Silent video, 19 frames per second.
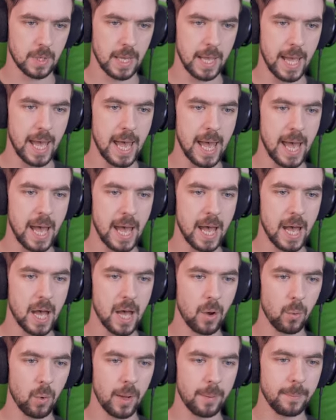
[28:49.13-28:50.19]

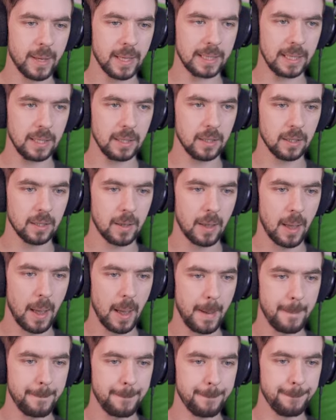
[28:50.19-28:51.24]
Ah, one metal.
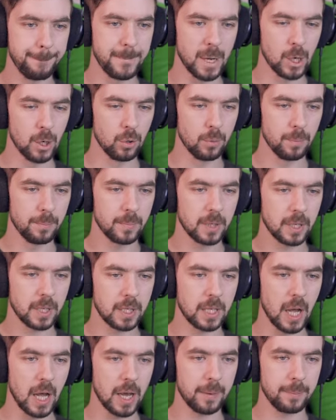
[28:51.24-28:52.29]
Boom.
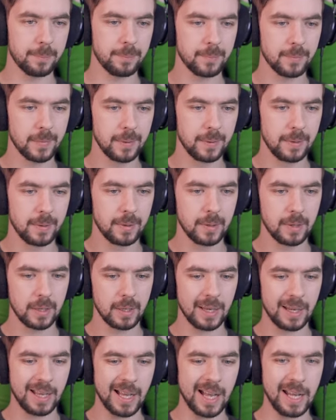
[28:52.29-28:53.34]
Got him.
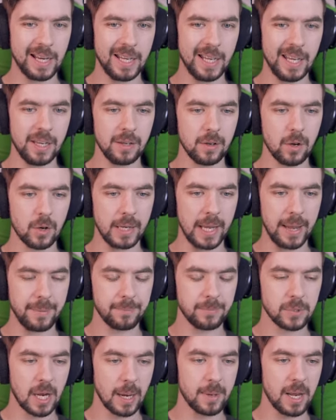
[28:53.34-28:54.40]
Got he. Okay,
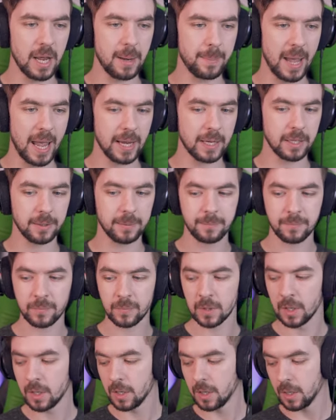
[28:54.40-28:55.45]
time to head back.
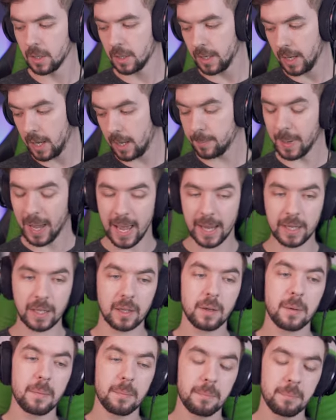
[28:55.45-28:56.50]
Head back.
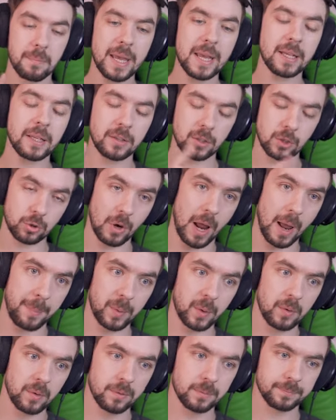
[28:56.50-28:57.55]
Make the
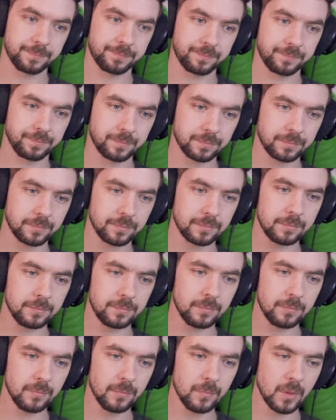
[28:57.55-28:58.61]
scrapper.
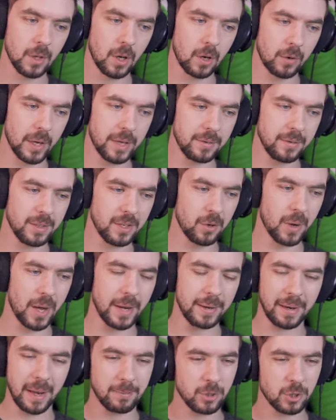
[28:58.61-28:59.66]
Alright, you know
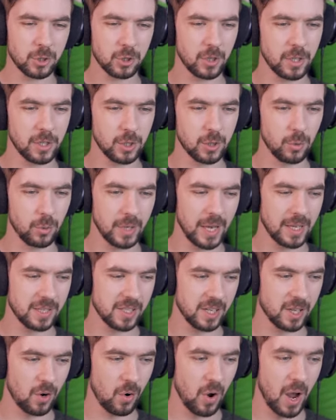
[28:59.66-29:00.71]
what? I'm just gonna do it as I go.